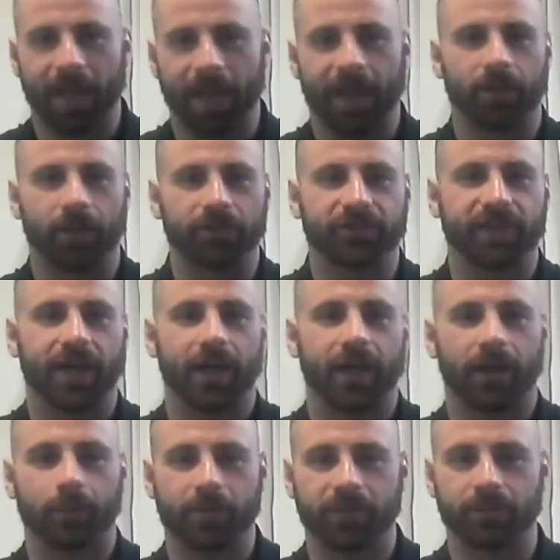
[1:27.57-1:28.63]
house that
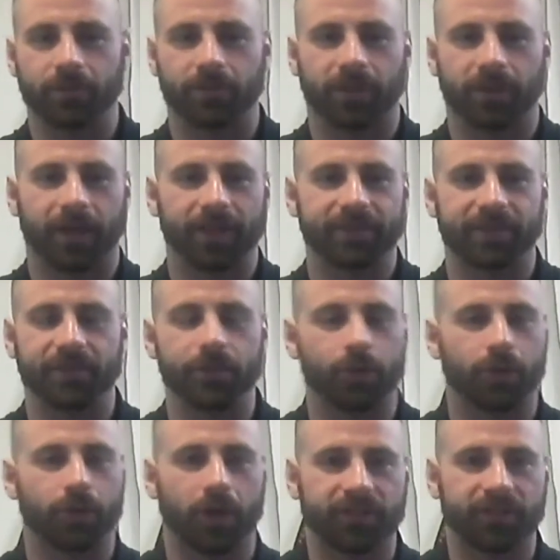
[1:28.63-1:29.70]
I'll be utilizing. You
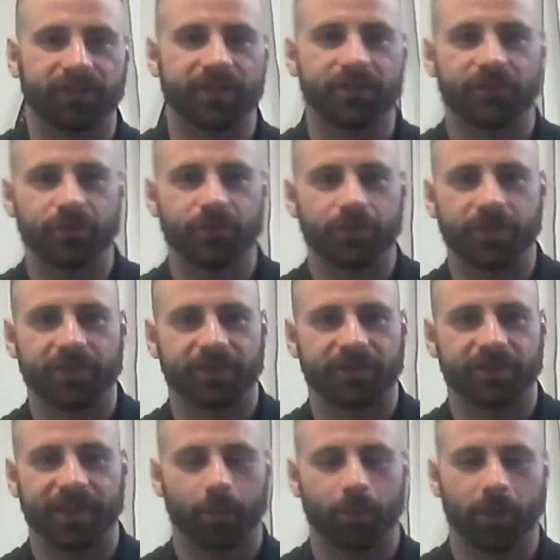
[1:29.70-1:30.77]
can honestly do this
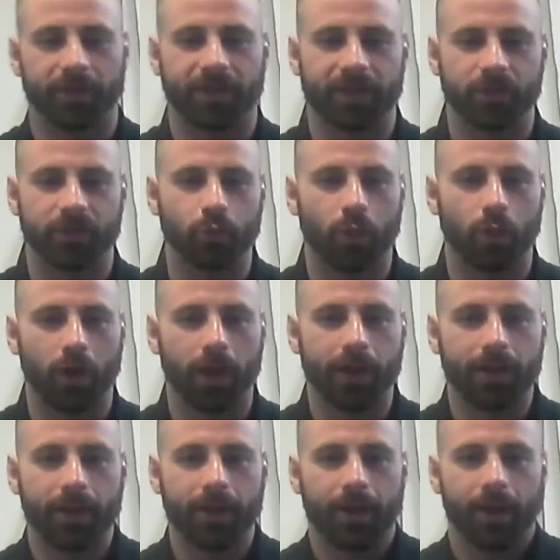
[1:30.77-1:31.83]
anywhere that you want.
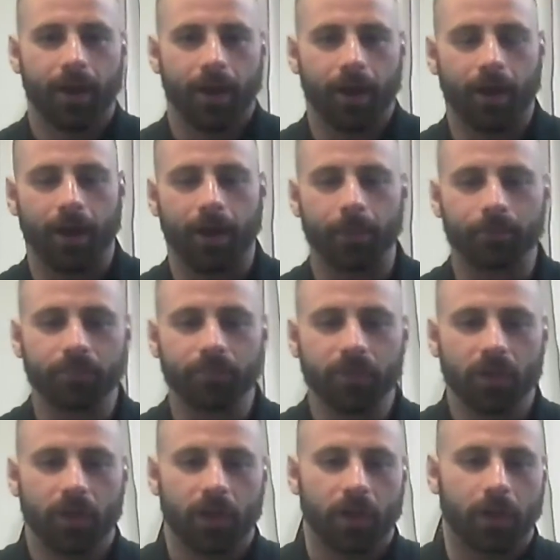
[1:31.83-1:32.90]

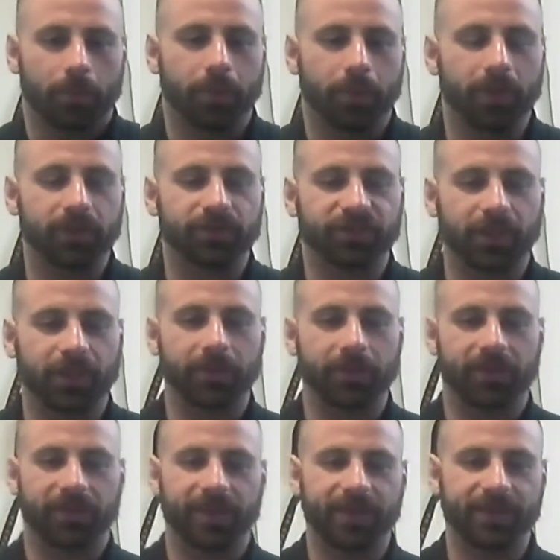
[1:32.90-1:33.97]
But some of the
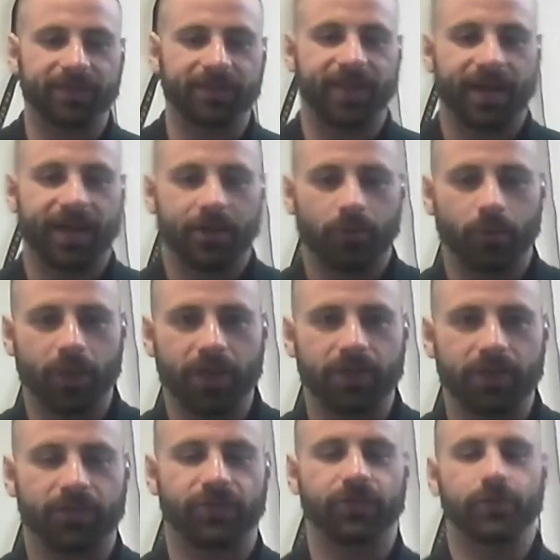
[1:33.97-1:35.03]
things that
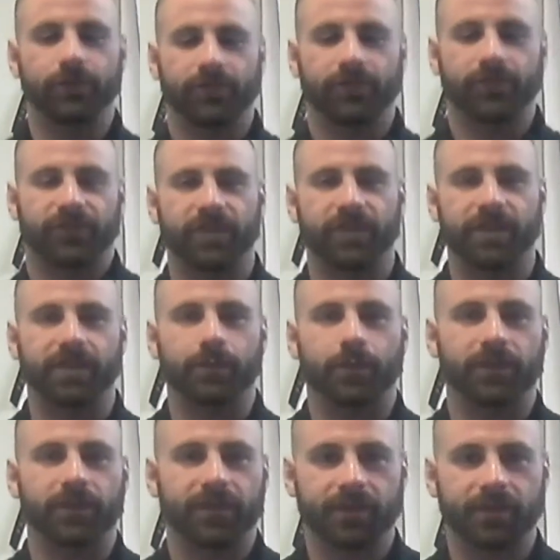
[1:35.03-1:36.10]
we do see
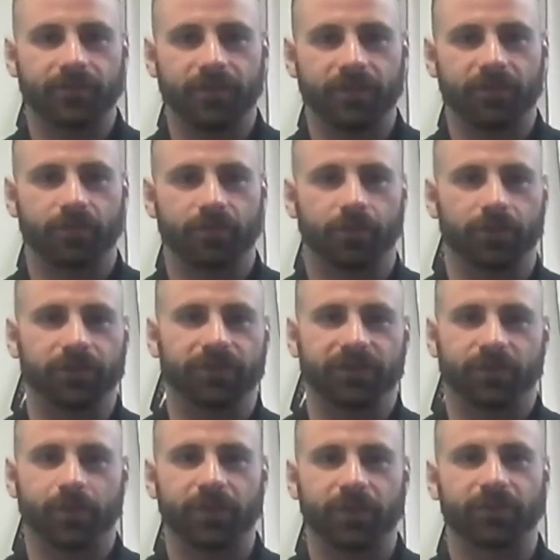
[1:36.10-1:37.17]
with individuals
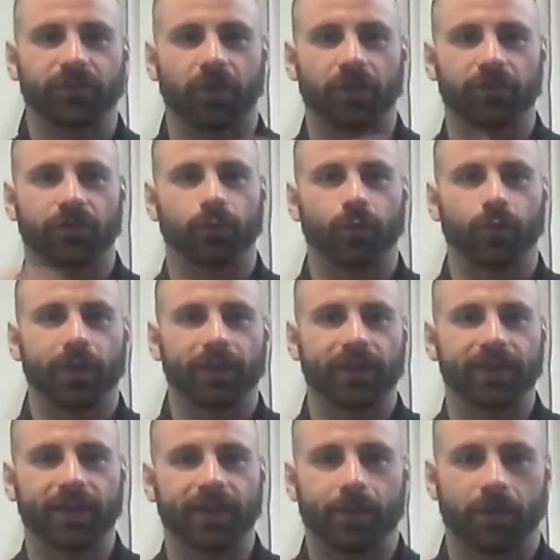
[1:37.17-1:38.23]
is we start to really
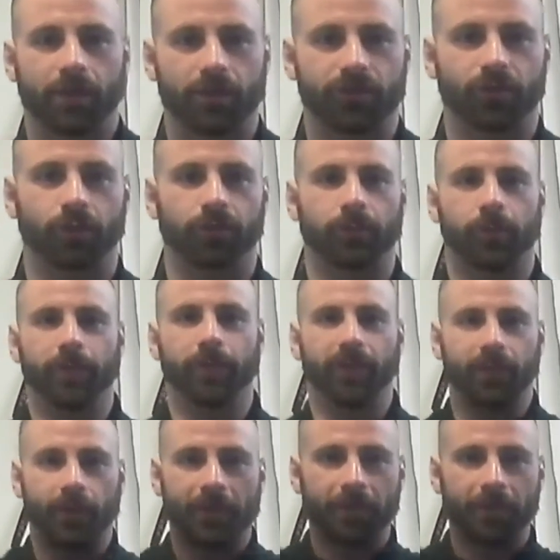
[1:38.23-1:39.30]
limit our shoulder mobility,
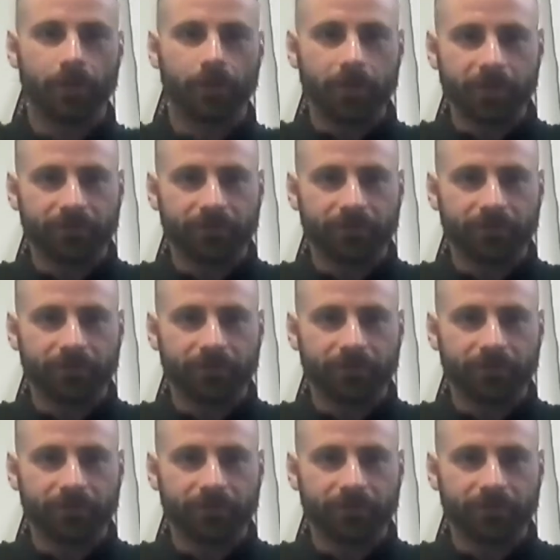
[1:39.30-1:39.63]
whether it be